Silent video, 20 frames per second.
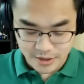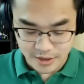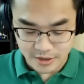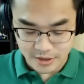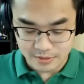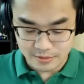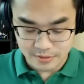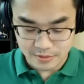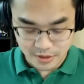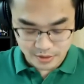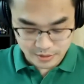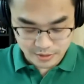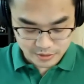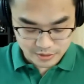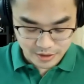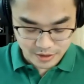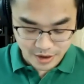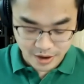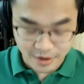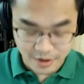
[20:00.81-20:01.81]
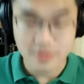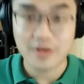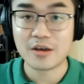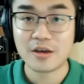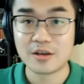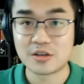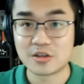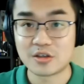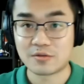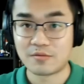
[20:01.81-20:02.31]
And, and uh, I think
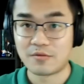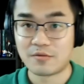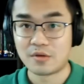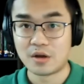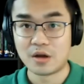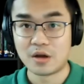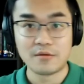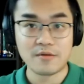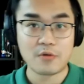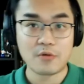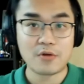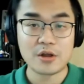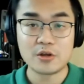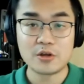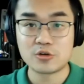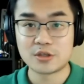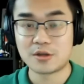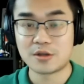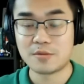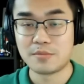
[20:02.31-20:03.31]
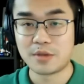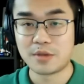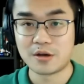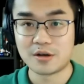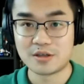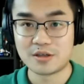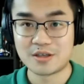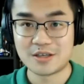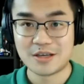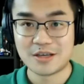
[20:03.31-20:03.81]
it's uh, very interesting
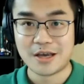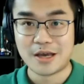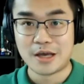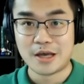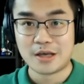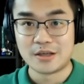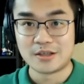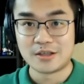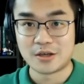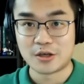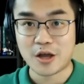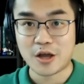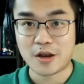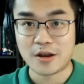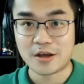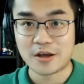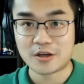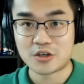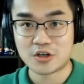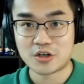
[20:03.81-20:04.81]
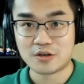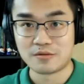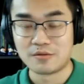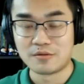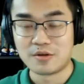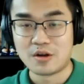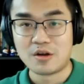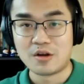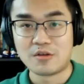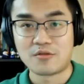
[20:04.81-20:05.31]
because the
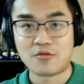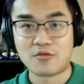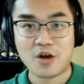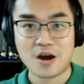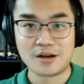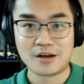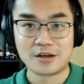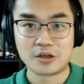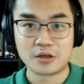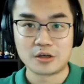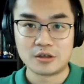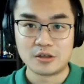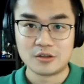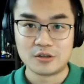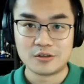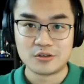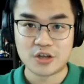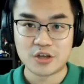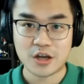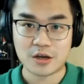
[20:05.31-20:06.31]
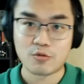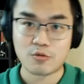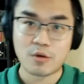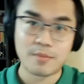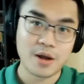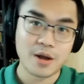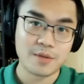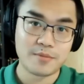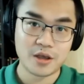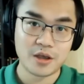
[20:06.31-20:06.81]
connection from Czech
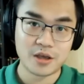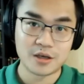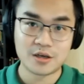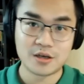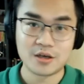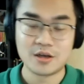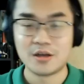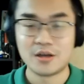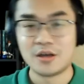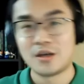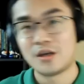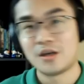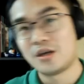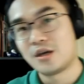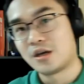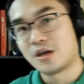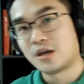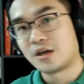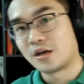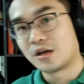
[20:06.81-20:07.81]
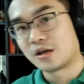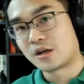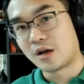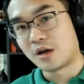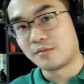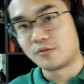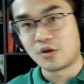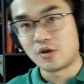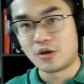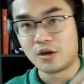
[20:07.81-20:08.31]
Republic
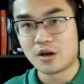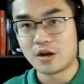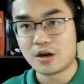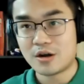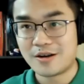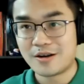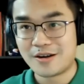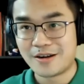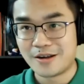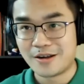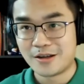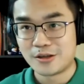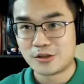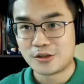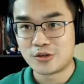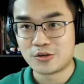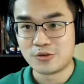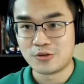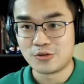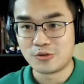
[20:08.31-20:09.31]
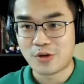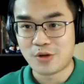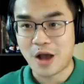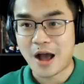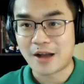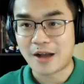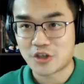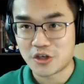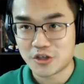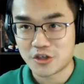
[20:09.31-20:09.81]
come here to
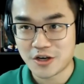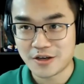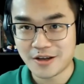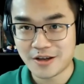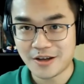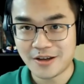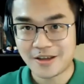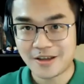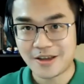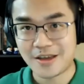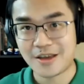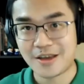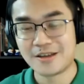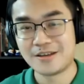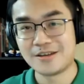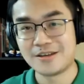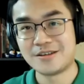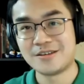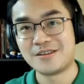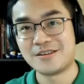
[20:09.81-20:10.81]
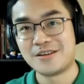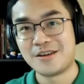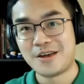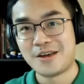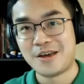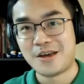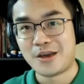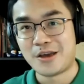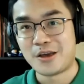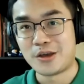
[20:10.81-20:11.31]
Argentina and uh,
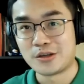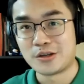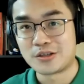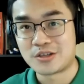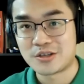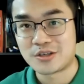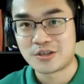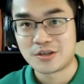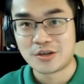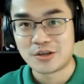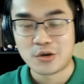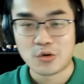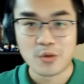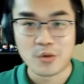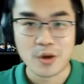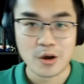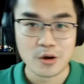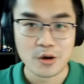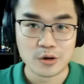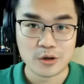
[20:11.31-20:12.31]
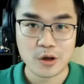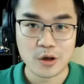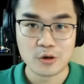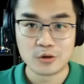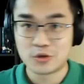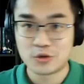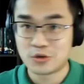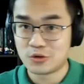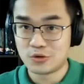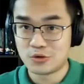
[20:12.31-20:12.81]
it will
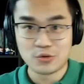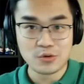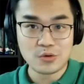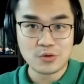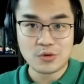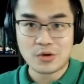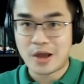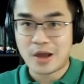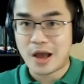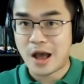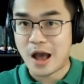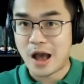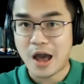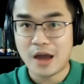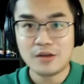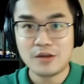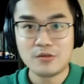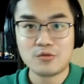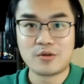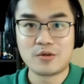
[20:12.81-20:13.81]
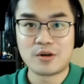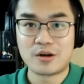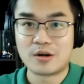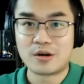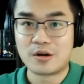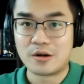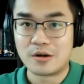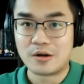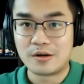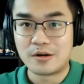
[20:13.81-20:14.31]
go to
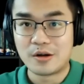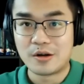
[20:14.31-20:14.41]
anywhere